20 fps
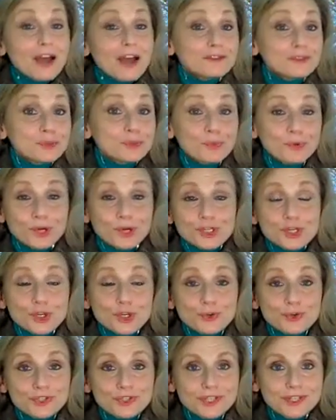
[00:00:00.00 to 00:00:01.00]
after brushing
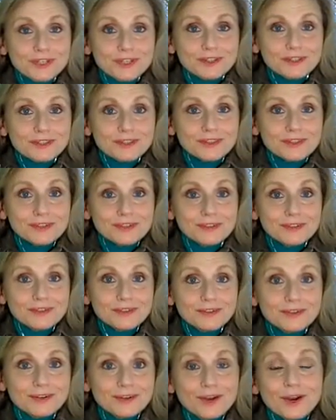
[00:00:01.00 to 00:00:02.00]
your teeth?
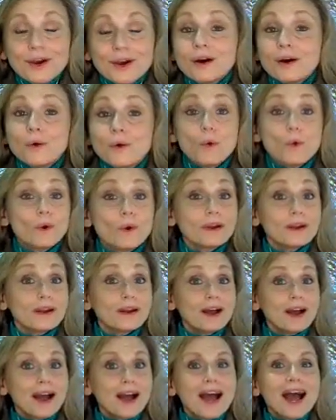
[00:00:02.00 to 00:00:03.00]
Or
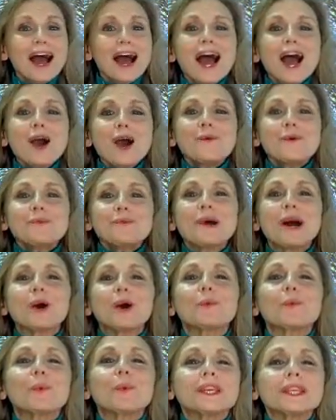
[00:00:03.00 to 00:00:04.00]
how
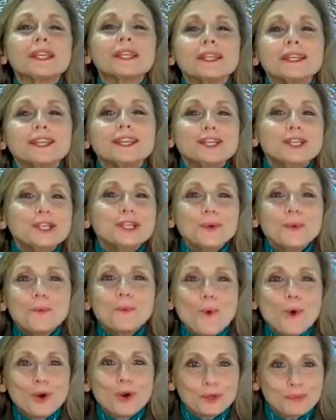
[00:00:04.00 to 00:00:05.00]
about when eating
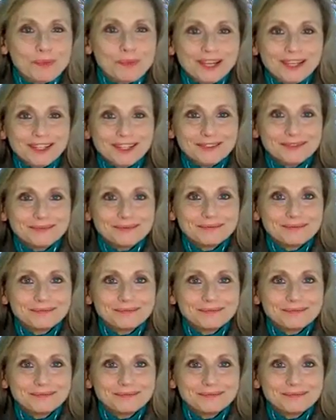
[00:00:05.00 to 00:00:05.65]
watermelon,